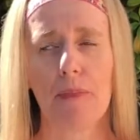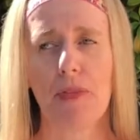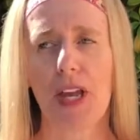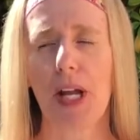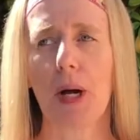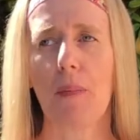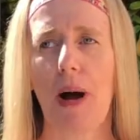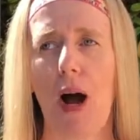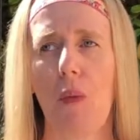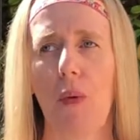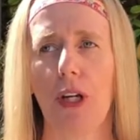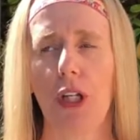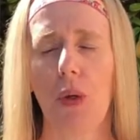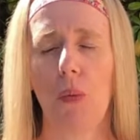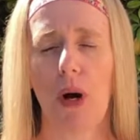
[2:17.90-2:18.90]
think about
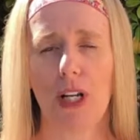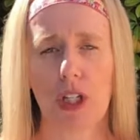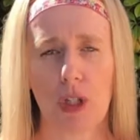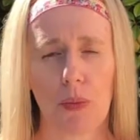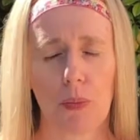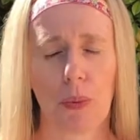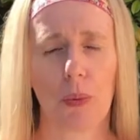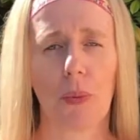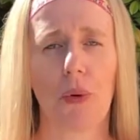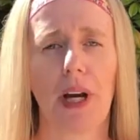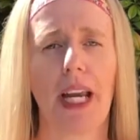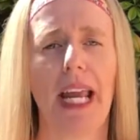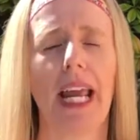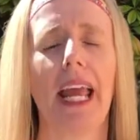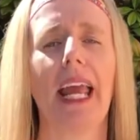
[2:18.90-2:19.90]
what you want to
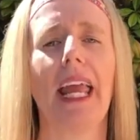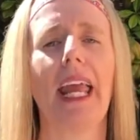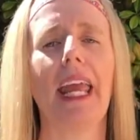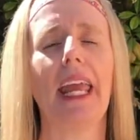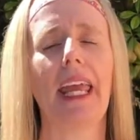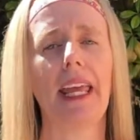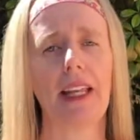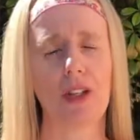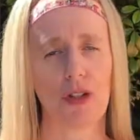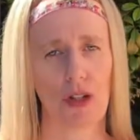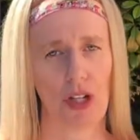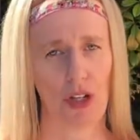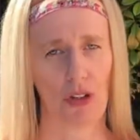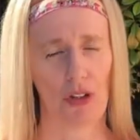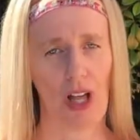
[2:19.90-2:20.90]
bring
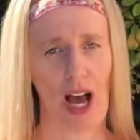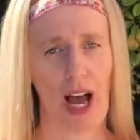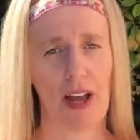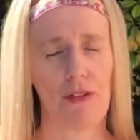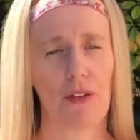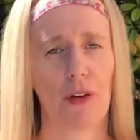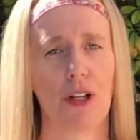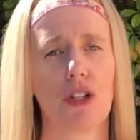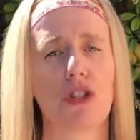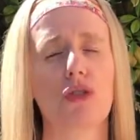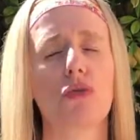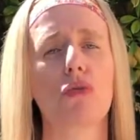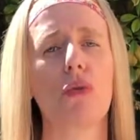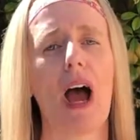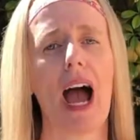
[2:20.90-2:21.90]
into your life or
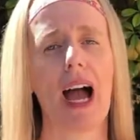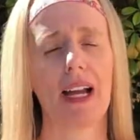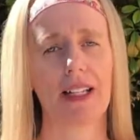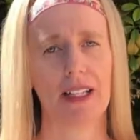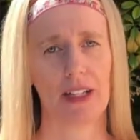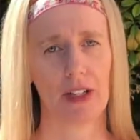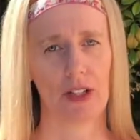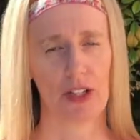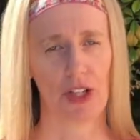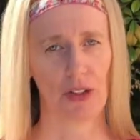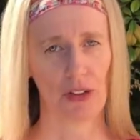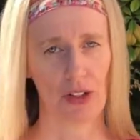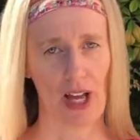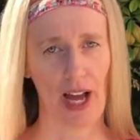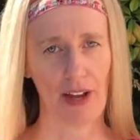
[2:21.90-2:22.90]
attract into
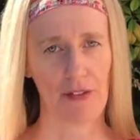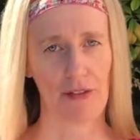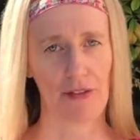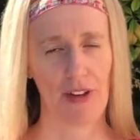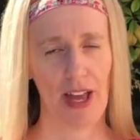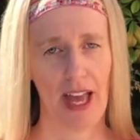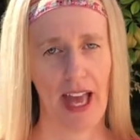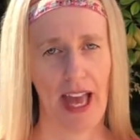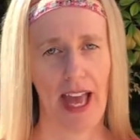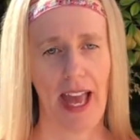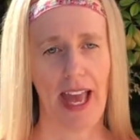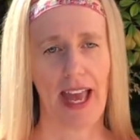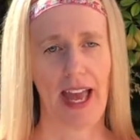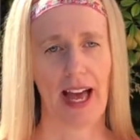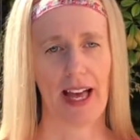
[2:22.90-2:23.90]
your life.
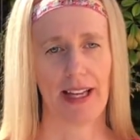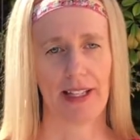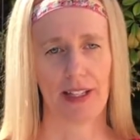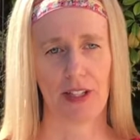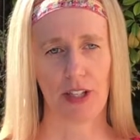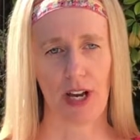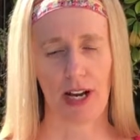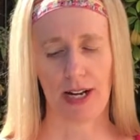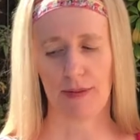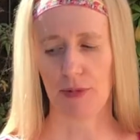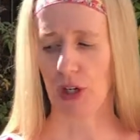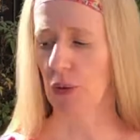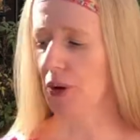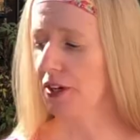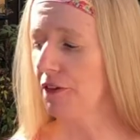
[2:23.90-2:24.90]
And um,
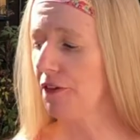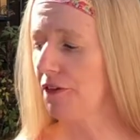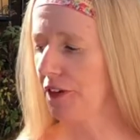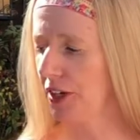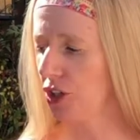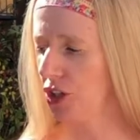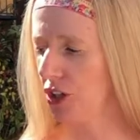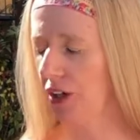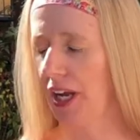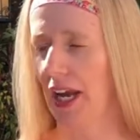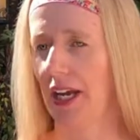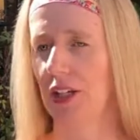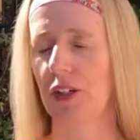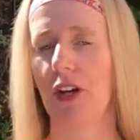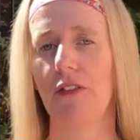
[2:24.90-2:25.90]
you're going to fix your
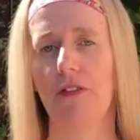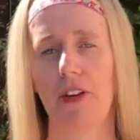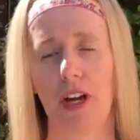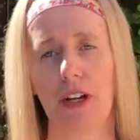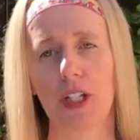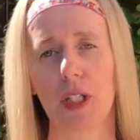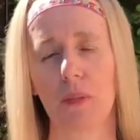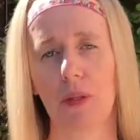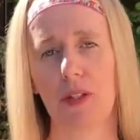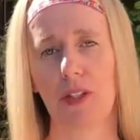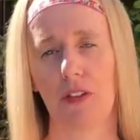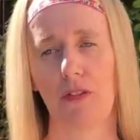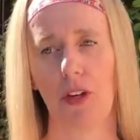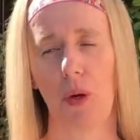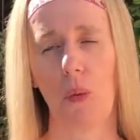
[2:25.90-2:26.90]
candle a very
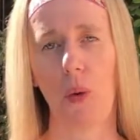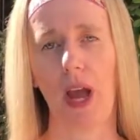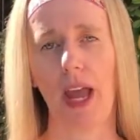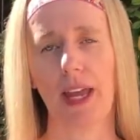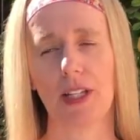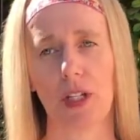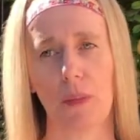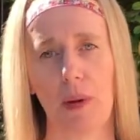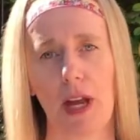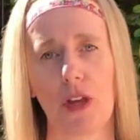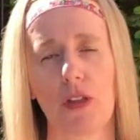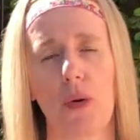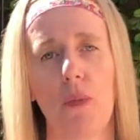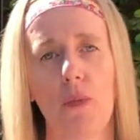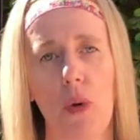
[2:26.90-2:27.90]
specific way to make
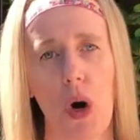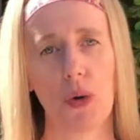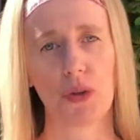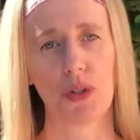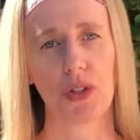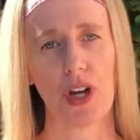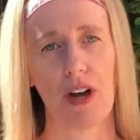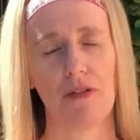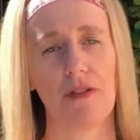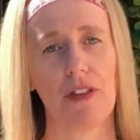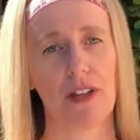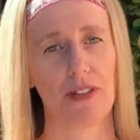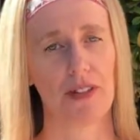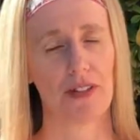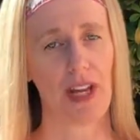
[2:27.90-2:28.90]
the most of
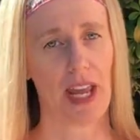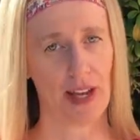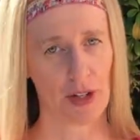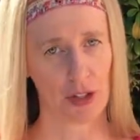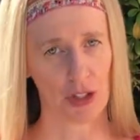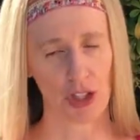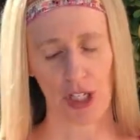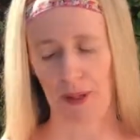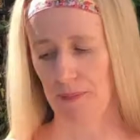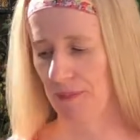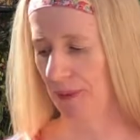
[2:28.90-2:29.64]
this energy.